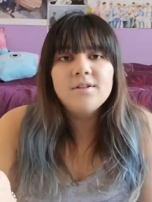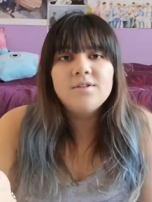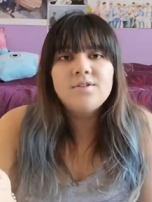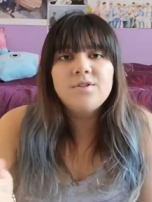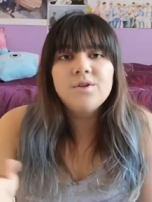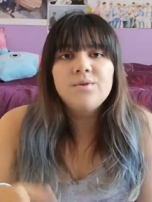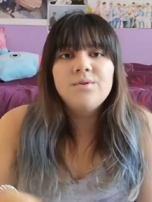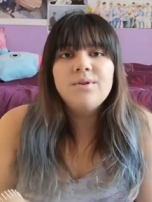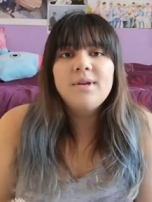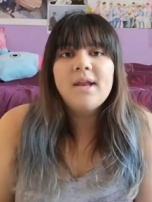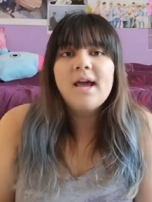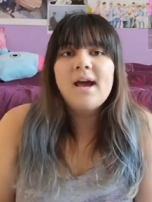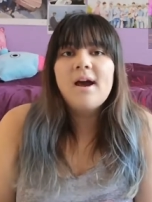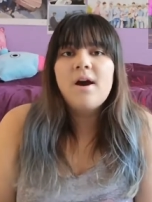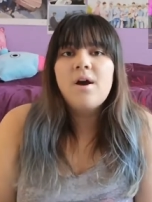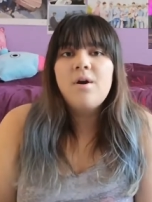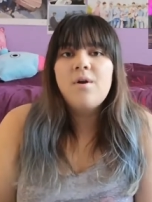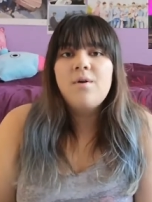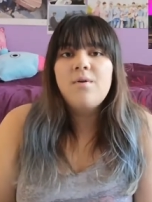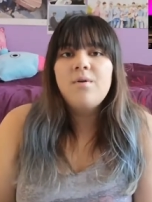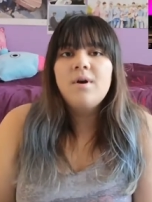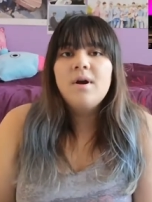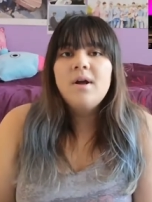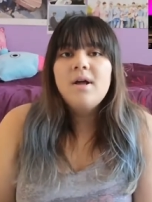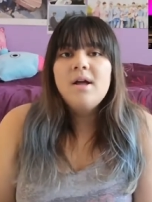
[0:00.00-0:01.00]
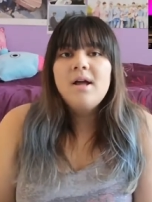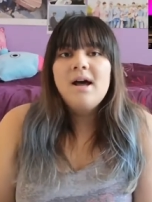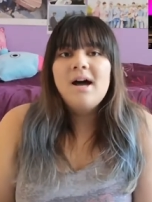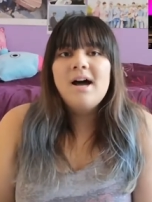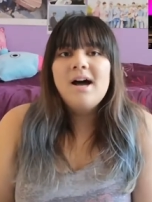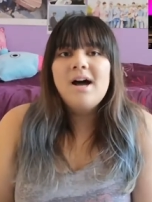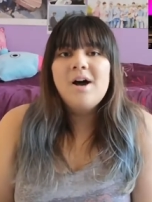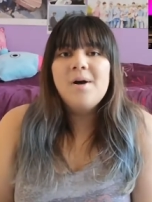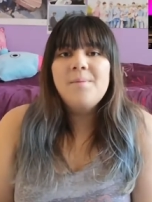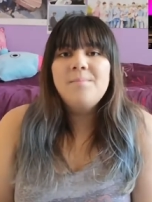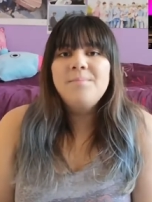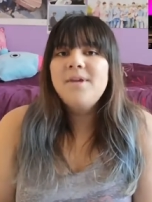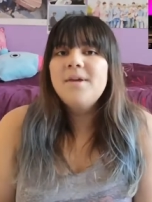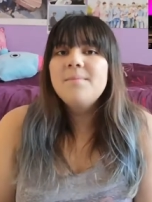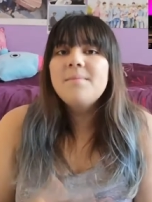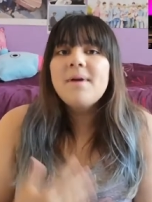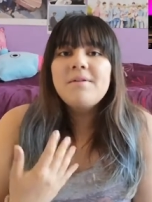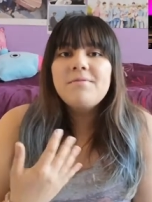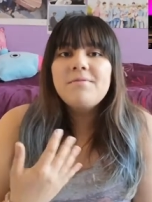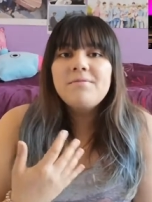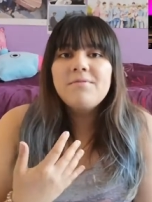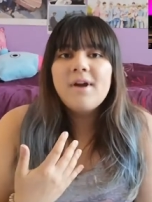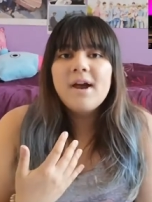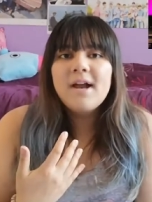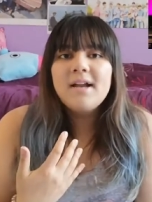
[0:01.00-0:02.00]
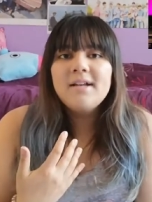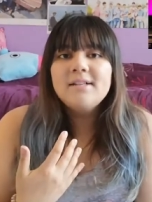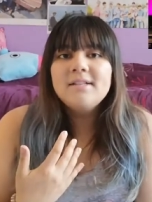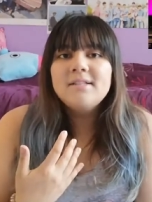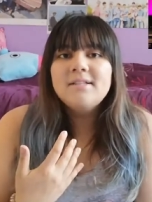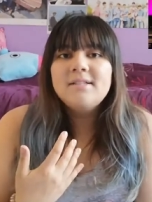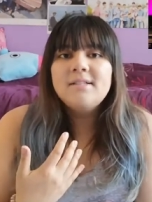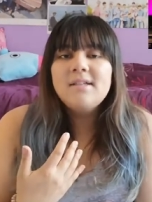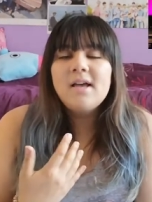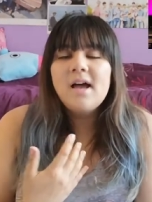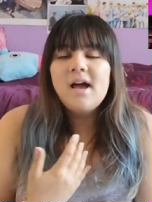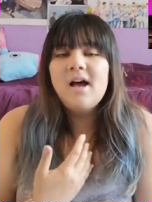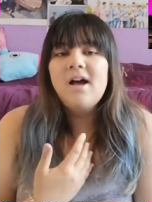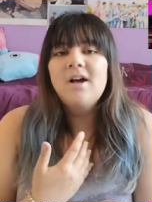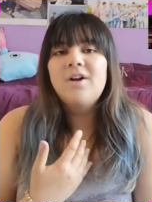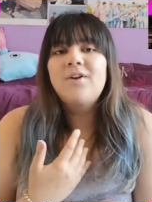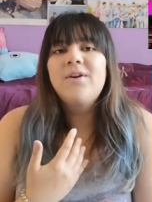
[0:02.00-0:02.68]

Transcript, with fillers: So now, uh, me and my friends uh,